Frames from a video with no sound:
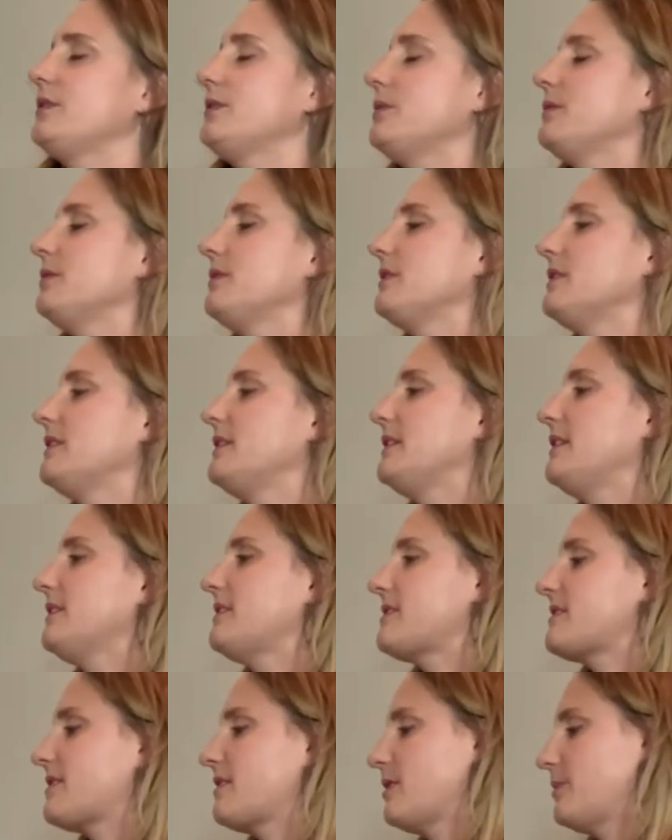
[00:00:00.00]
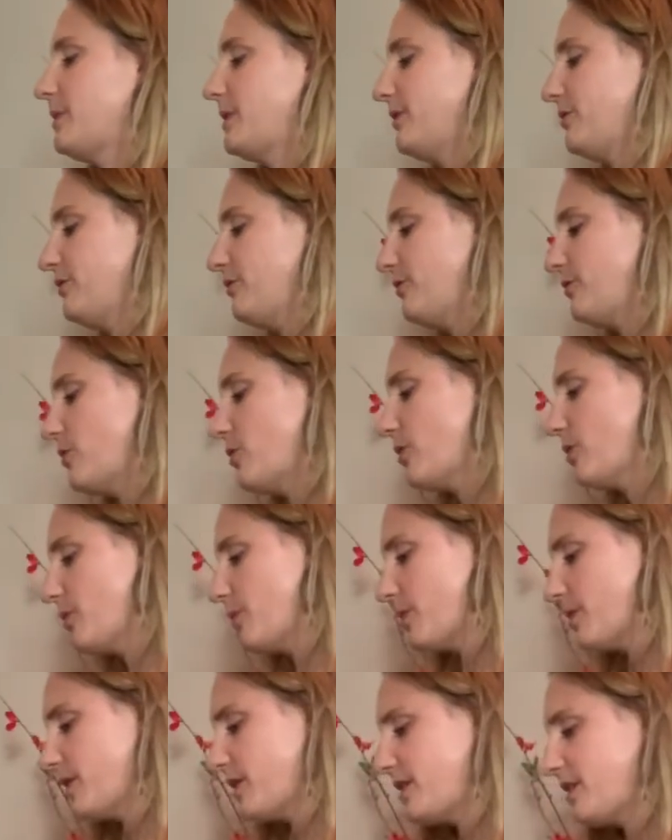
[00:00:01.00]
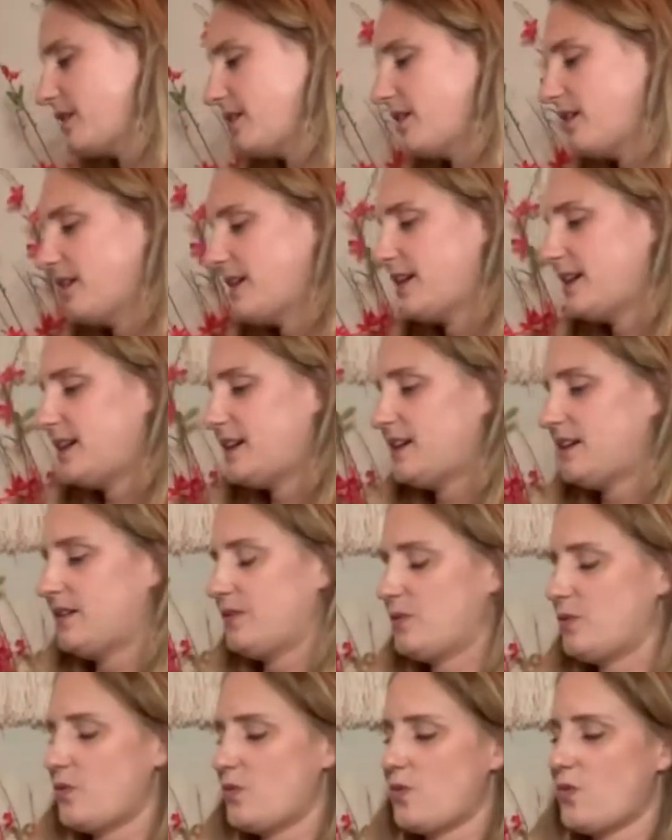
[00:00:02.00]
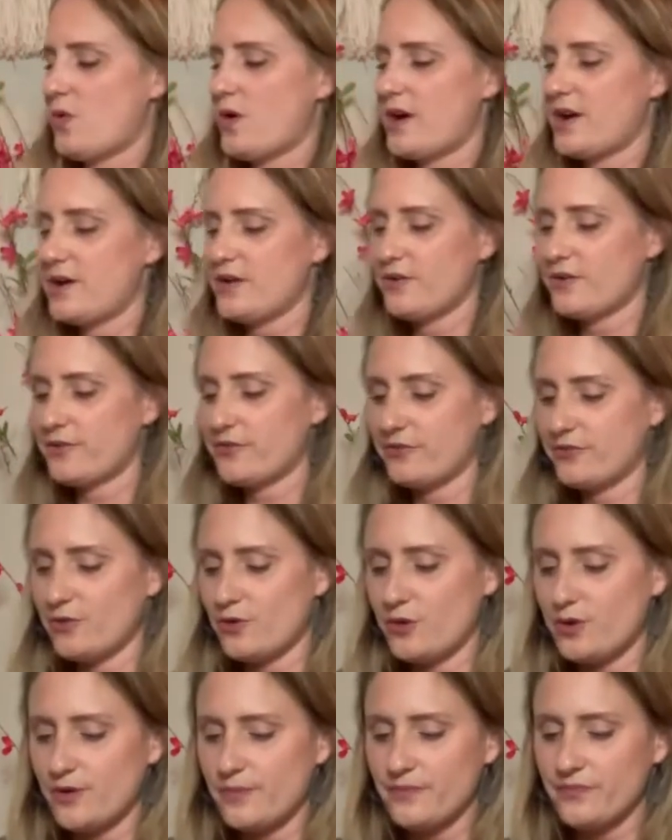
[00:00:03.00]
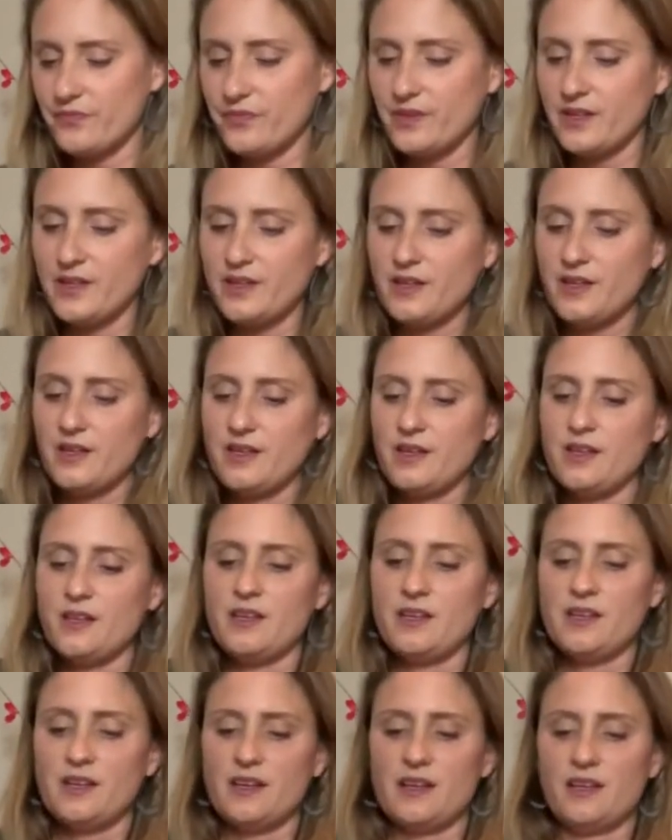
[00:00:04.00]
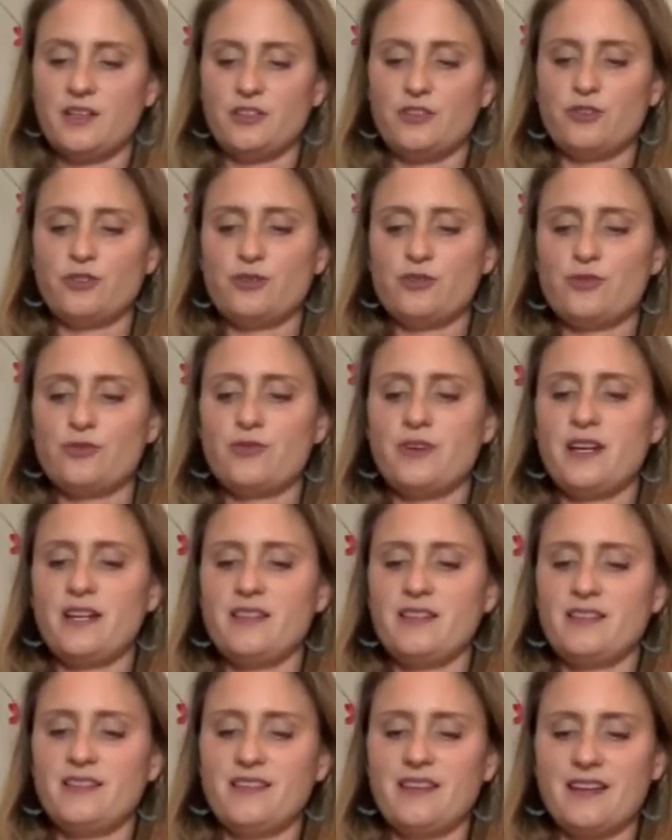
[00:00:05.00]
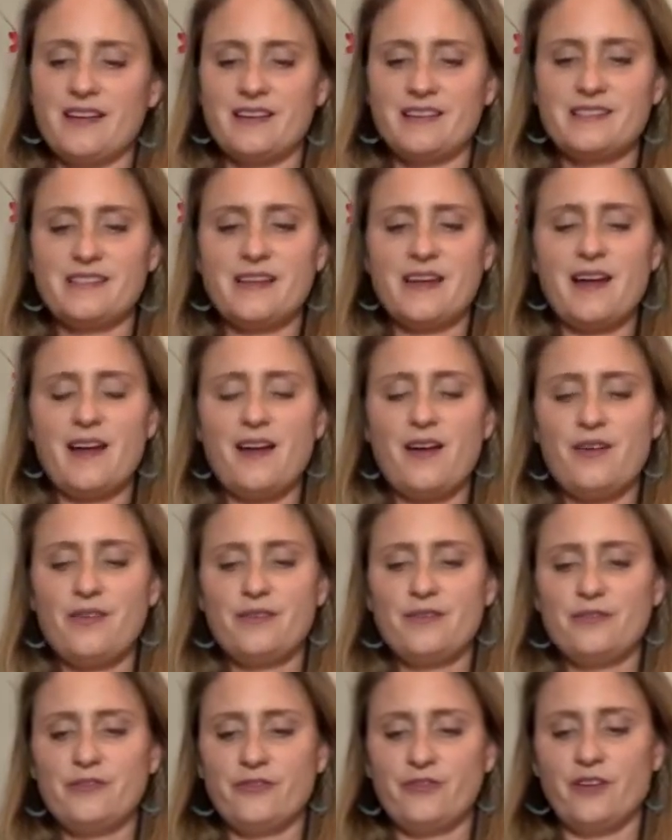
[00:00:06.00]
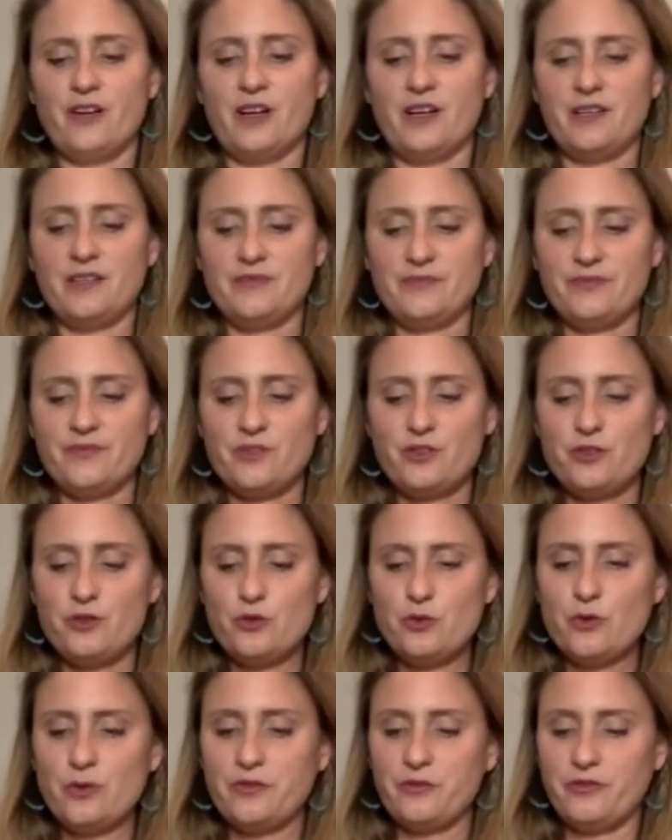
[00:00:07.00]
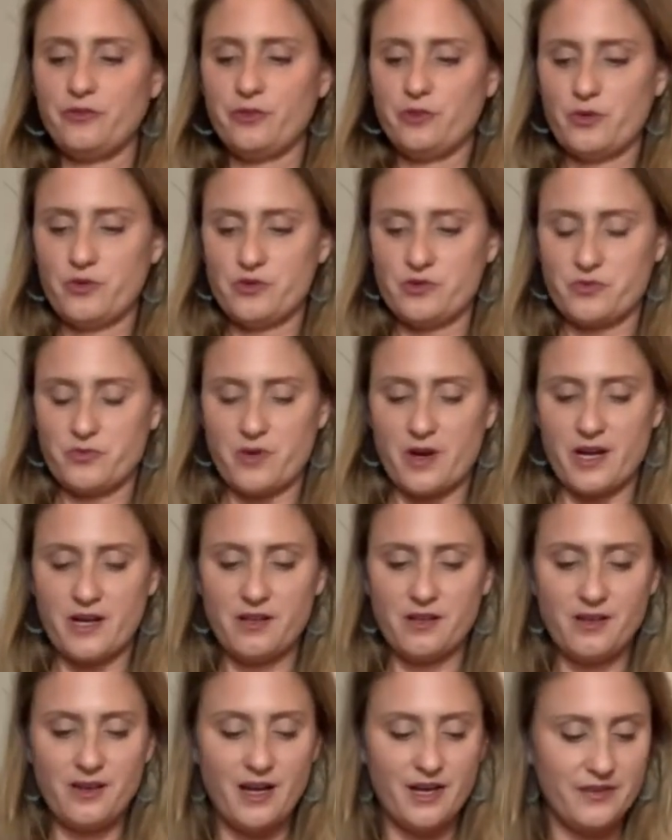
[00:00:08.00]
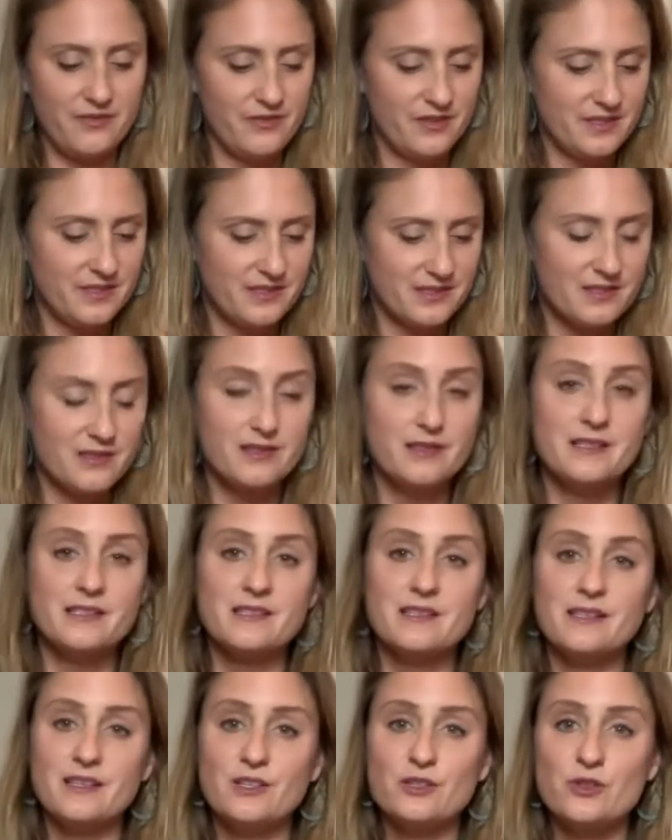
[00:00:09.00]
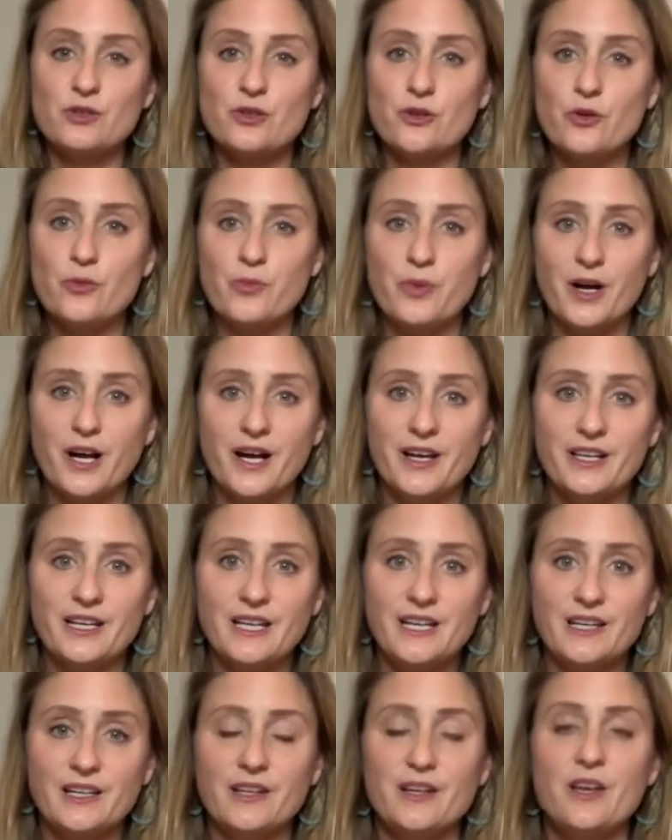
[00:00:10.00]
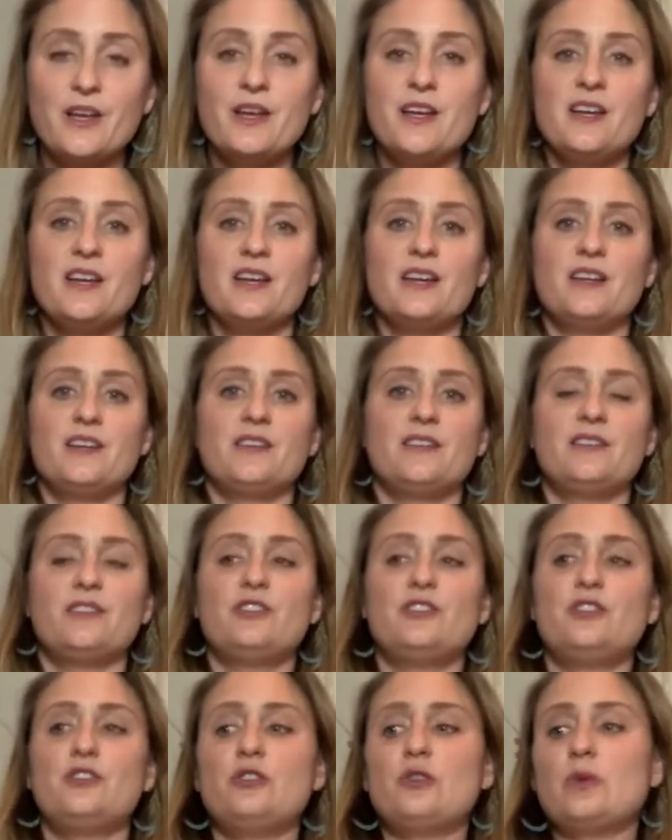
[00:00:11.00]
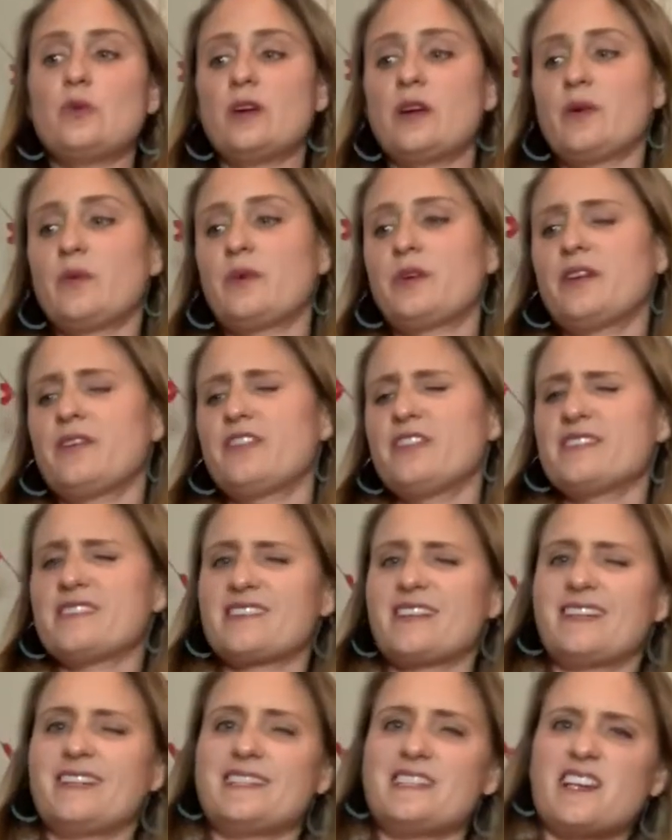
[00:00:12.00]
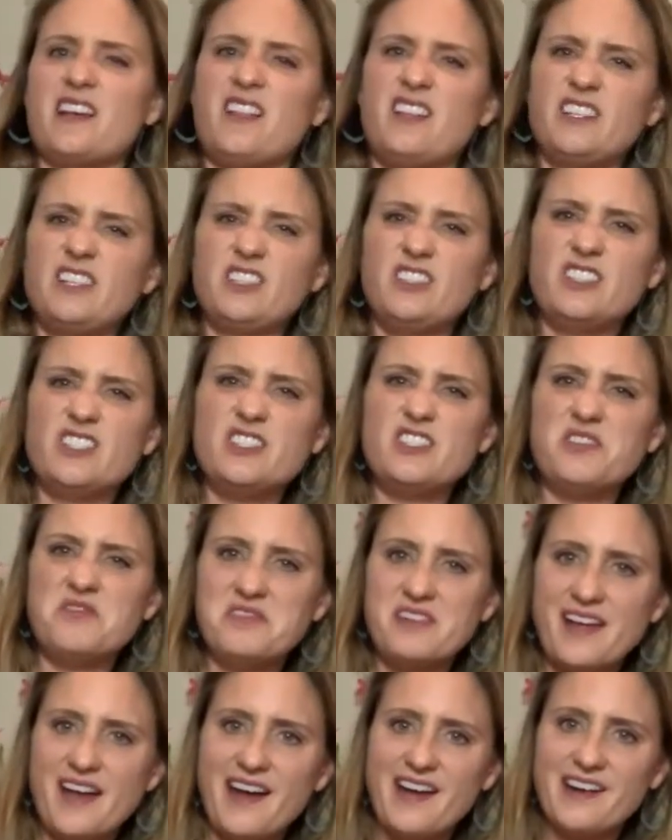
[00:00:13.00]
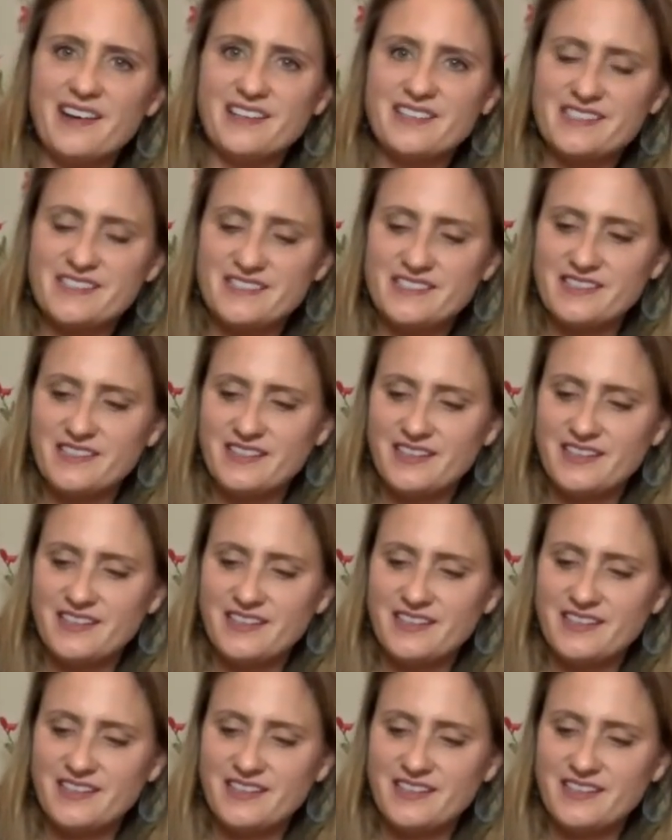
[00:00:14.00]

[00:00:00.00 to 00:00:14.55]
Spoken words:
Release, coming forward. Wonderful. And just straighten the legs out in front. Do what feels right. A lot of this is listening to your body and doing whatever it's kind of telling you to do next.